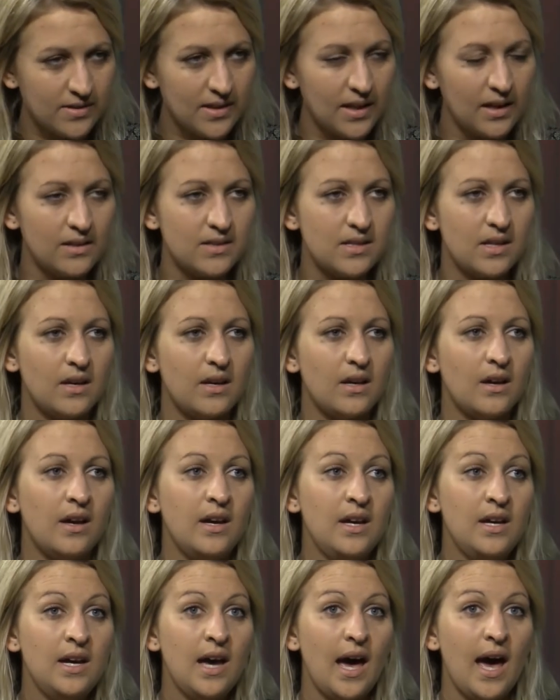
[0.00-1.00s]
senator
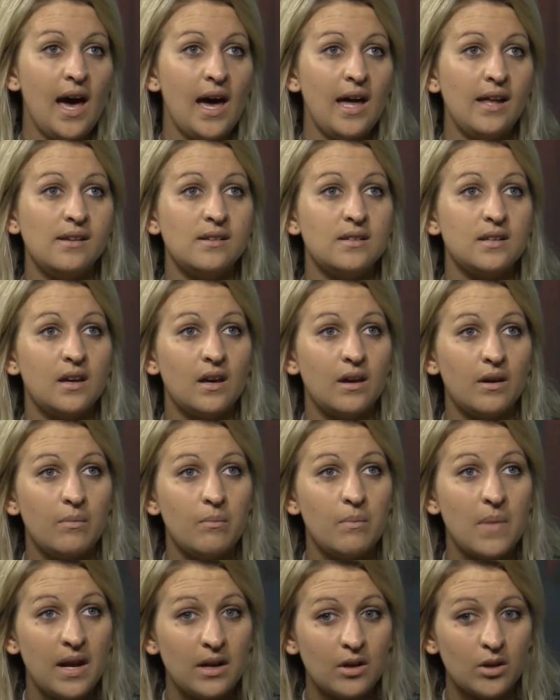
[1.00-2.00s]
and a
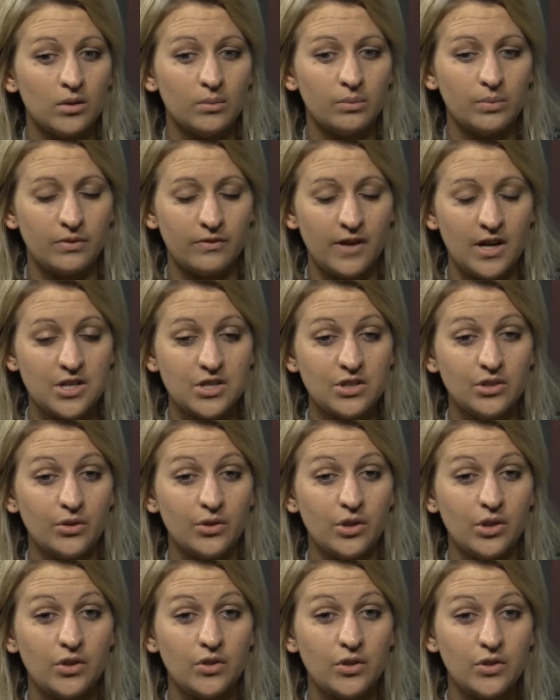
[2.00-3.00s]
medical professional
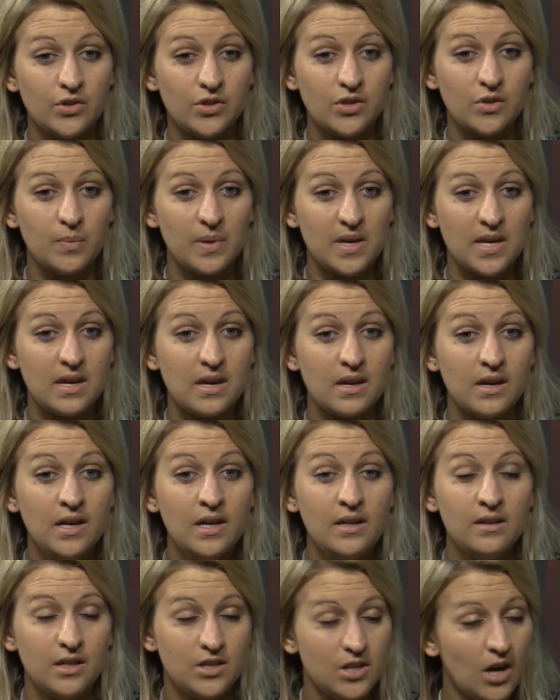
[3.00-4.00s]
who used to be
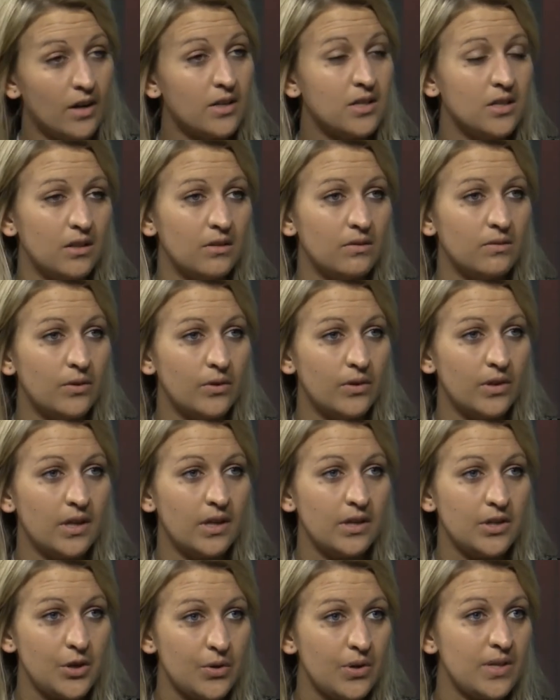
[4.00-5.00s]
the doctor for
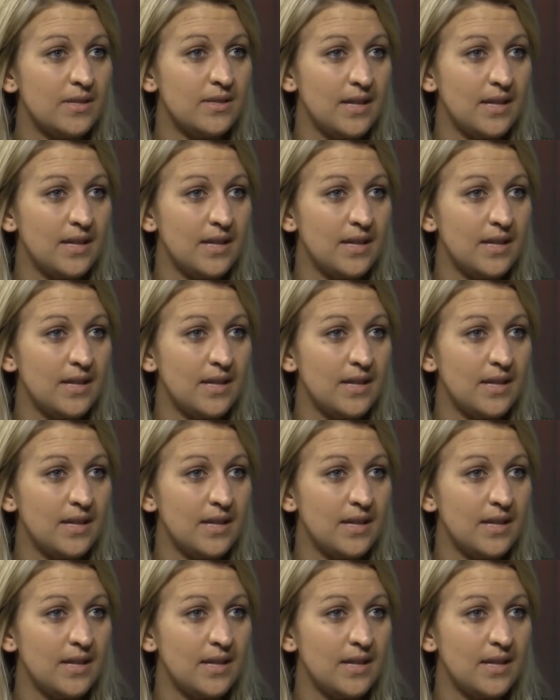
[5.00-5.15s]
the U.S.